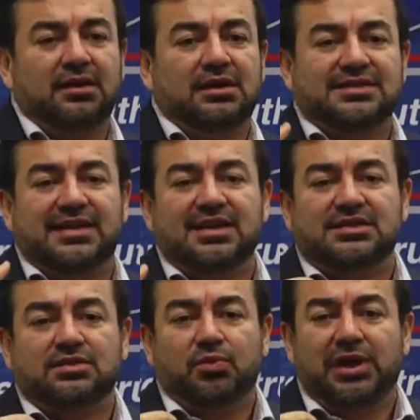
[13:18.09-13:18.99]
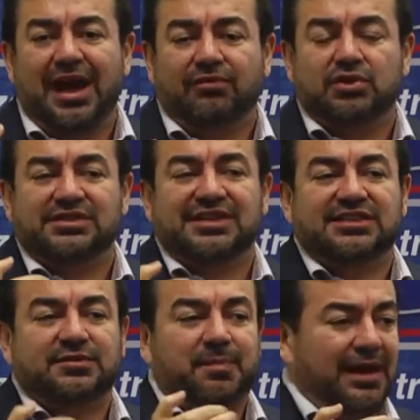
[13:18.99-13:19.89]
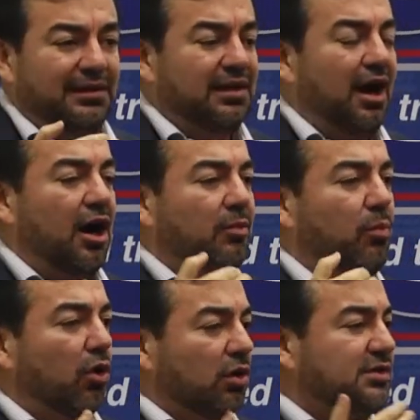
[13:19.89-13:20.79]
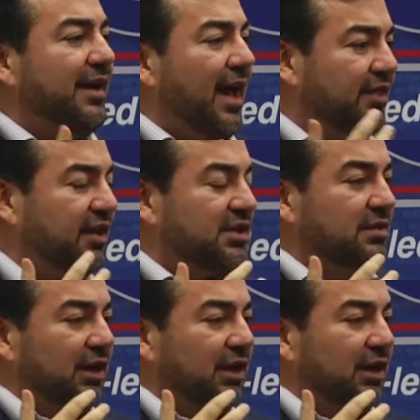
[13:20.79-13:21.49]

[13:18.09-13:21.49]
says we have to suspend our morals and ethics